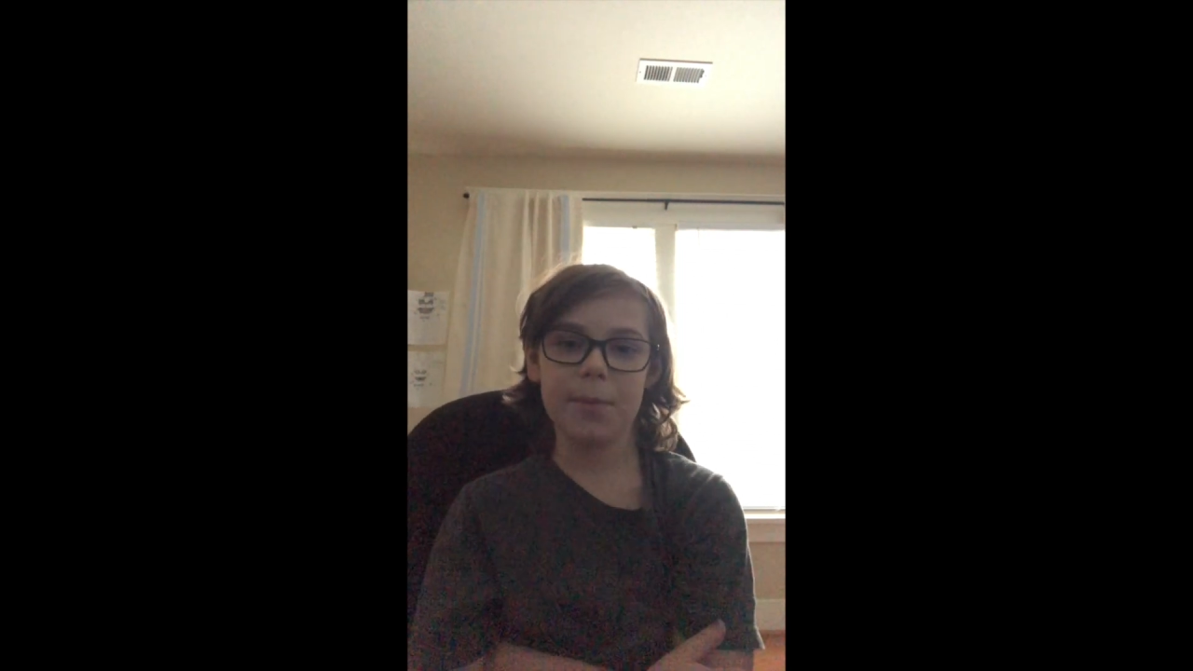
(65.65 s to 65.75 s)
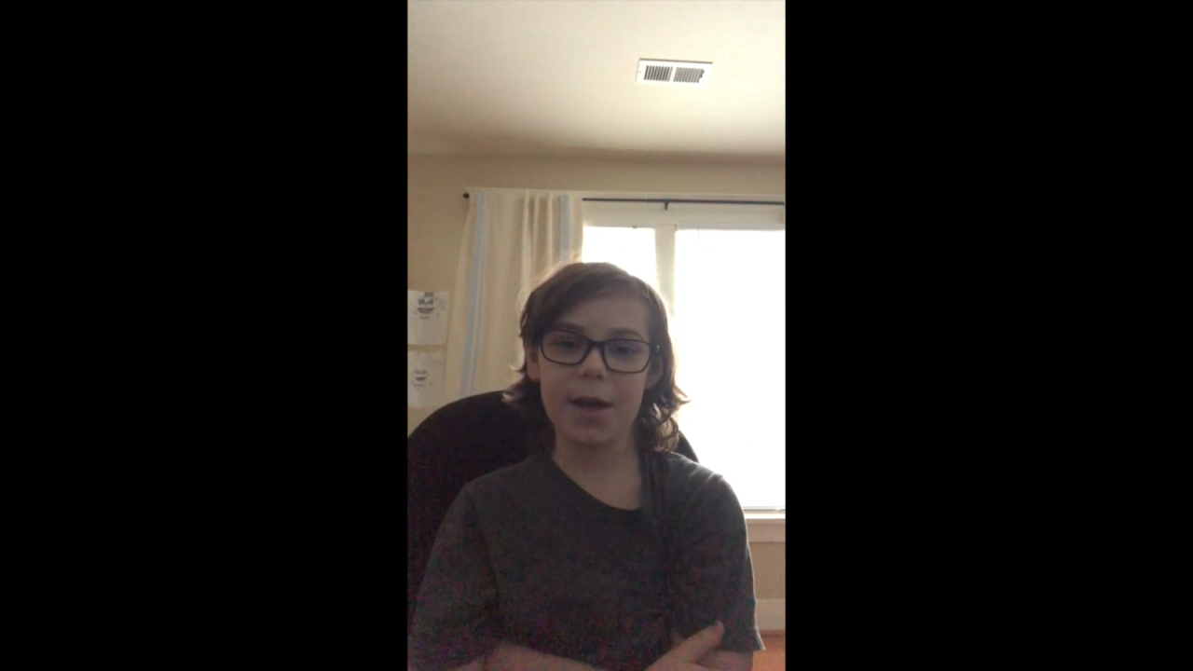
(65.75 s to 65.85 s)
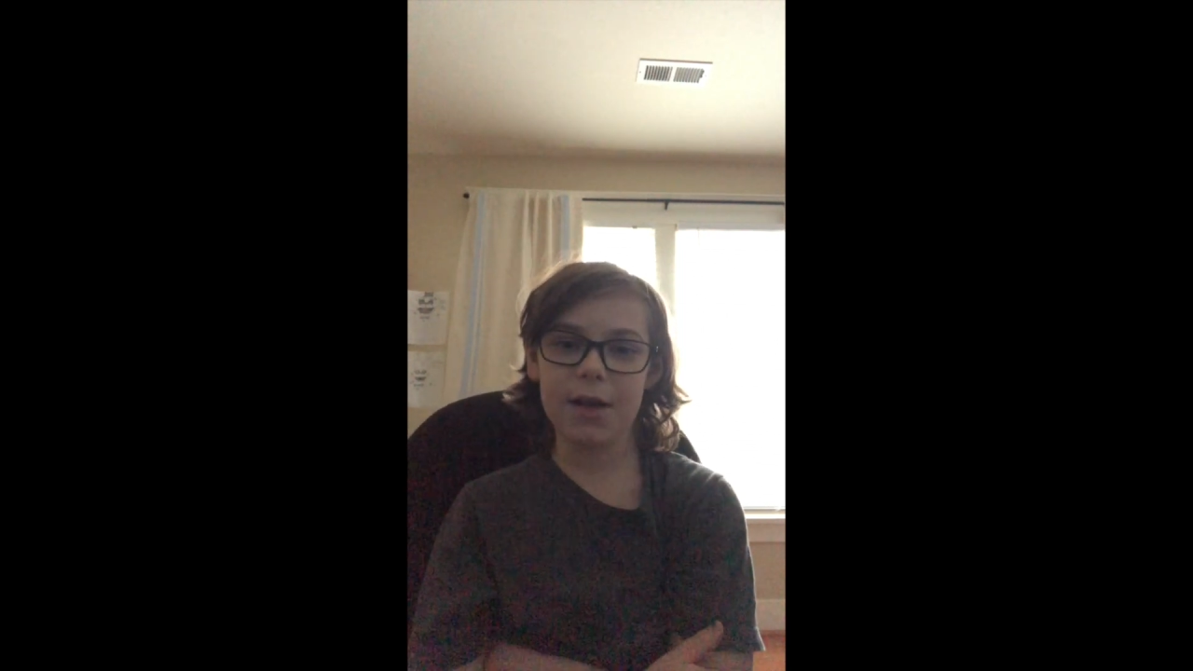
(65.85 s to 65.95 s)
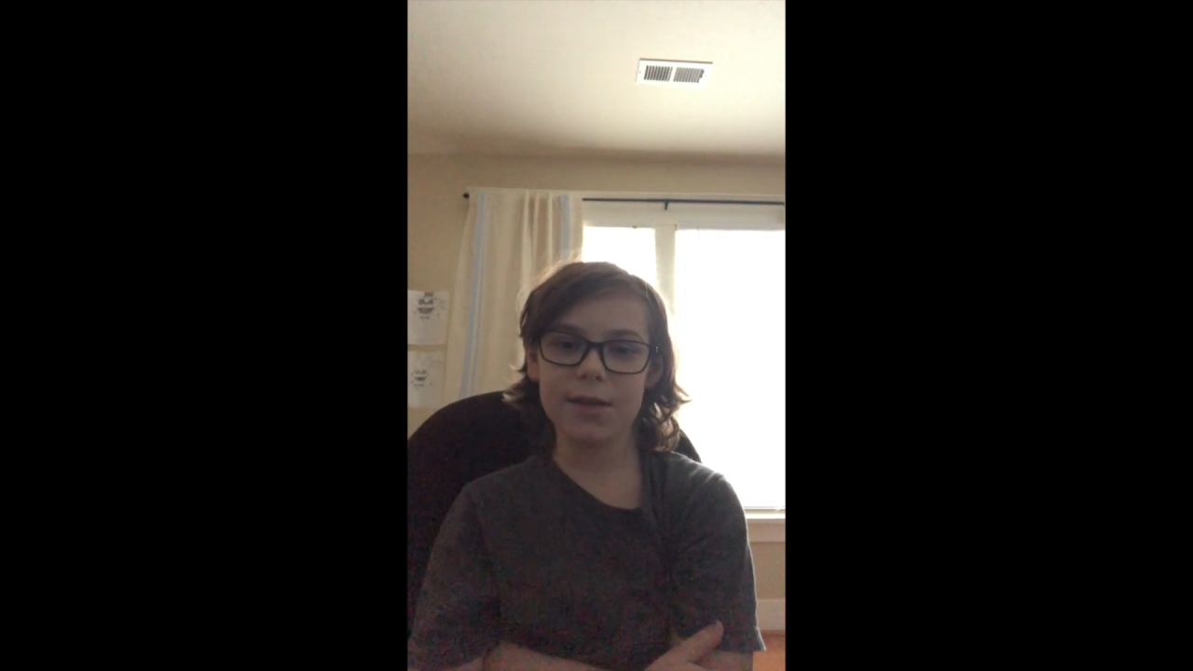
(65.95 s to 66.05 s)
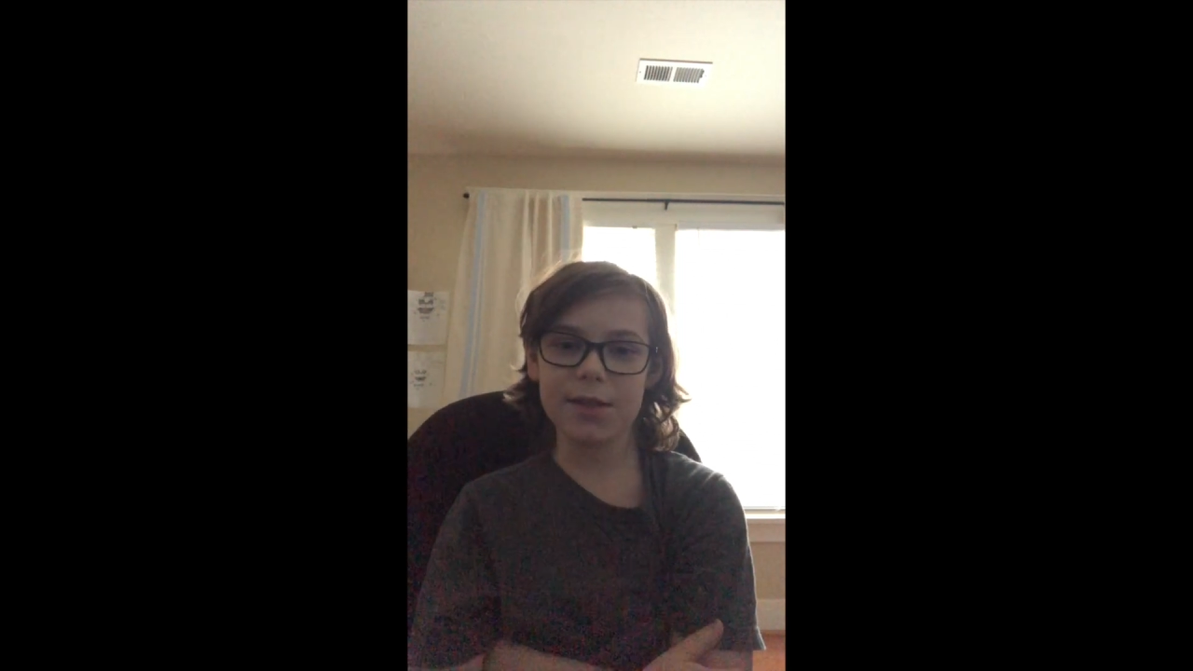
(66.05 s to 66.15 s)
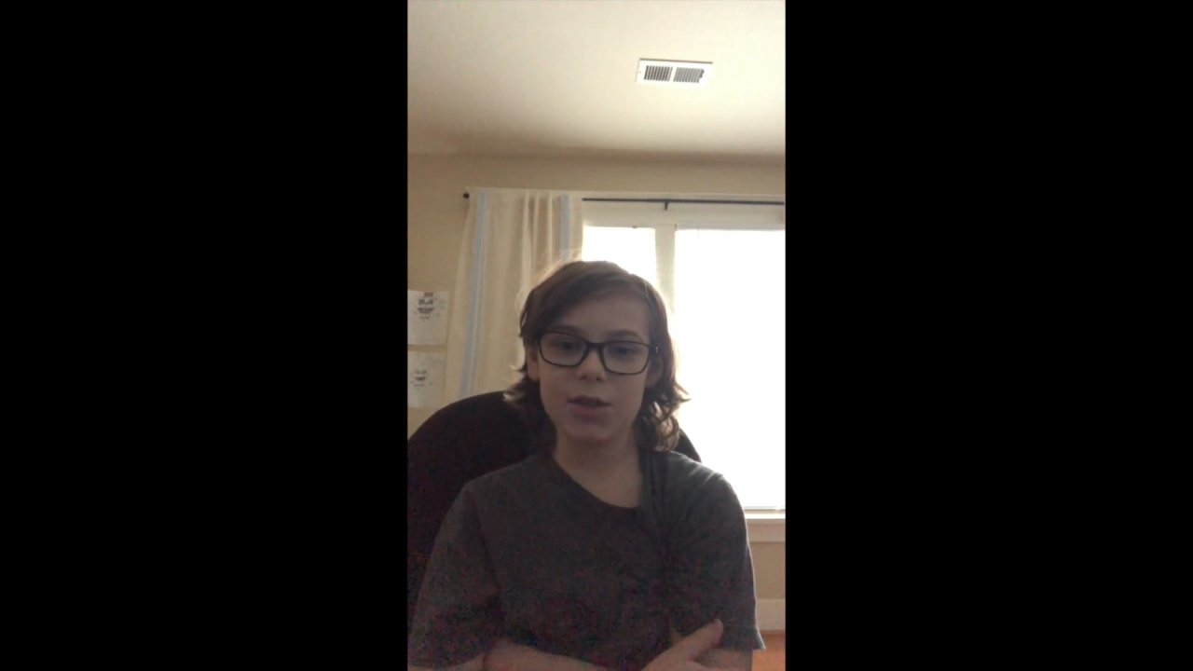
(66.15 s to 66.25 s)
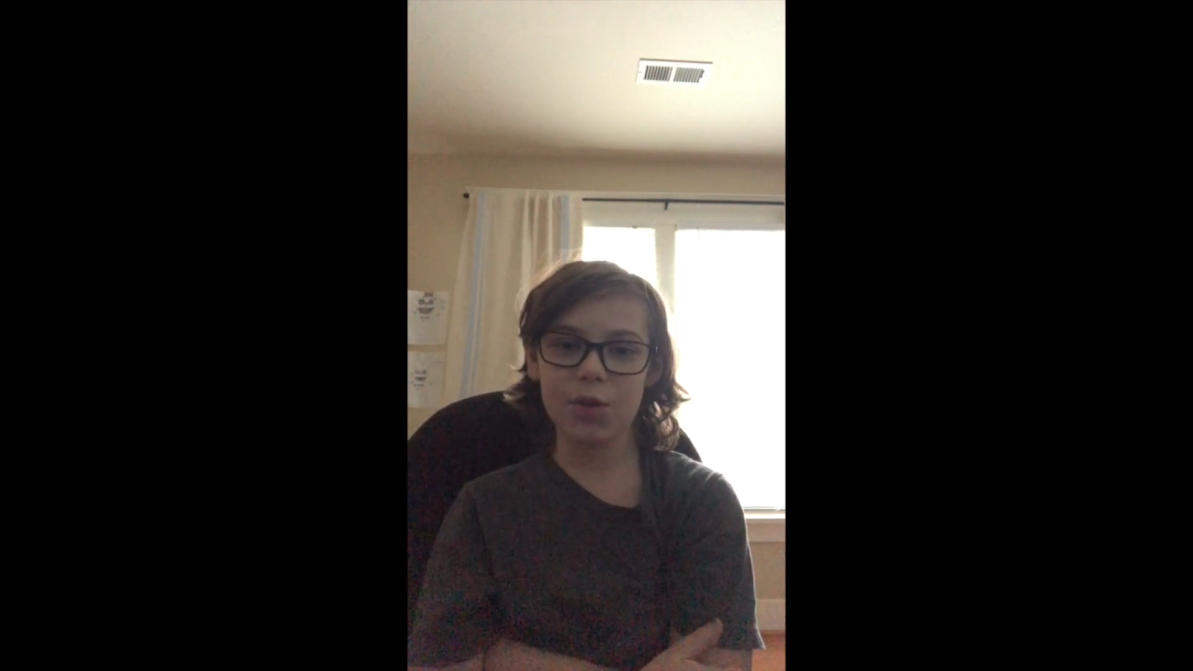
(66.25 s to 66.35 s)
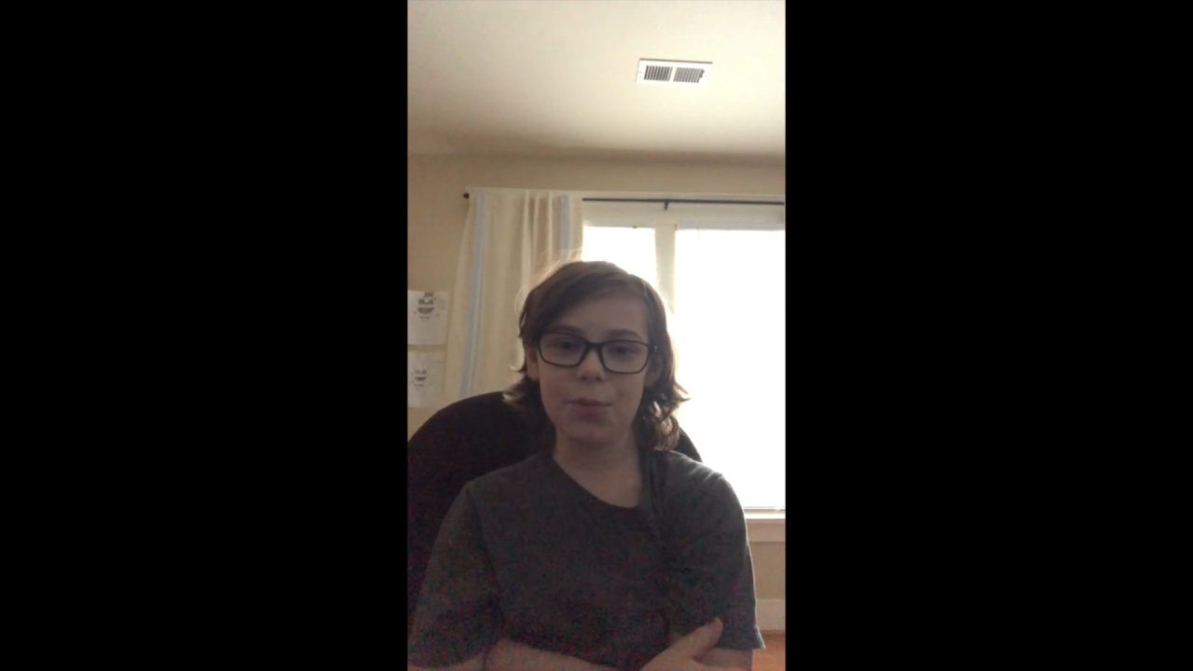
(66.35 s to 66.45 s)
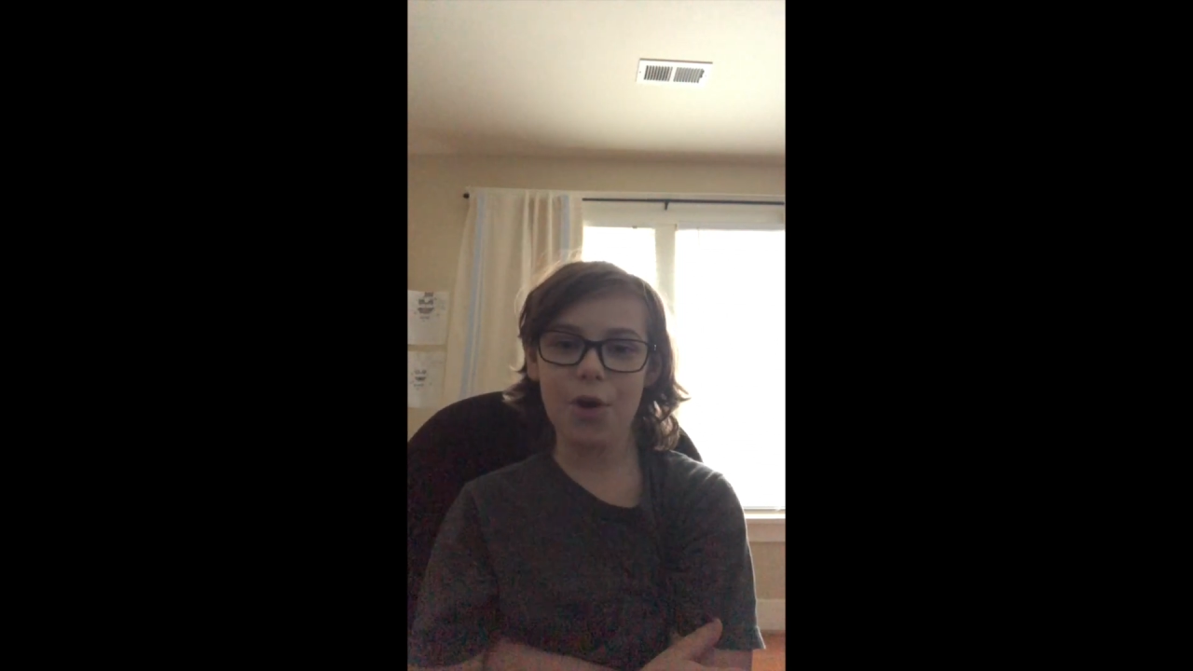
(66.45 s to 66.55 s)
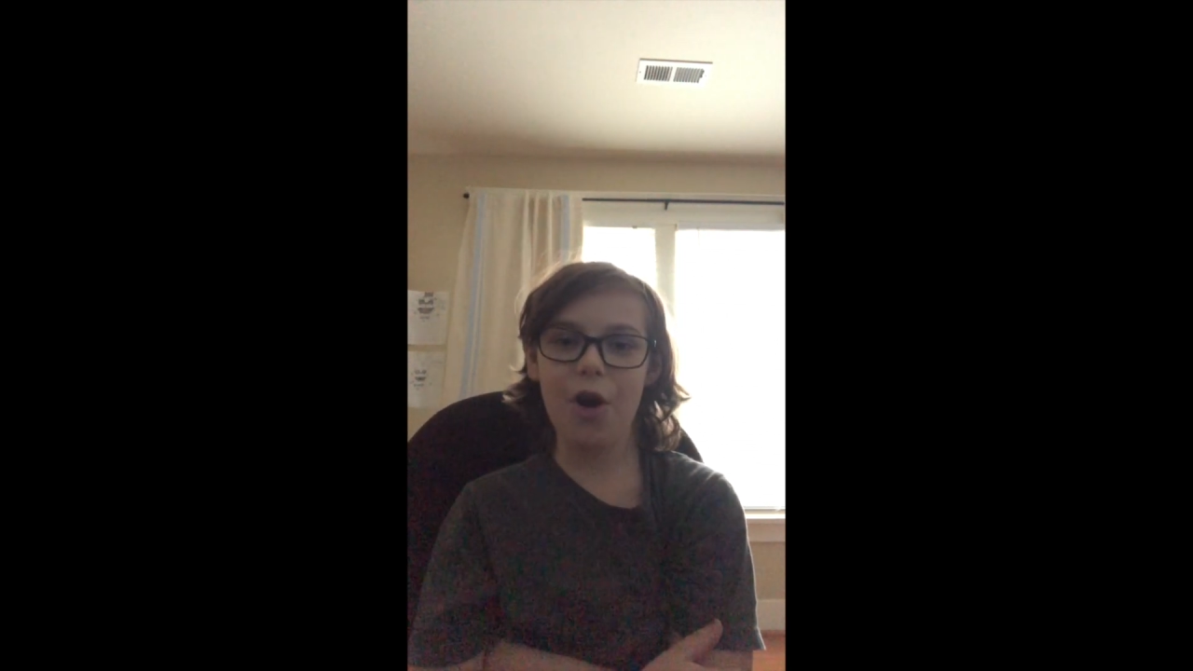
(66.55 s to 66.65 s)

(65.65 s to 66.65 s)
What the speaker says: because it's super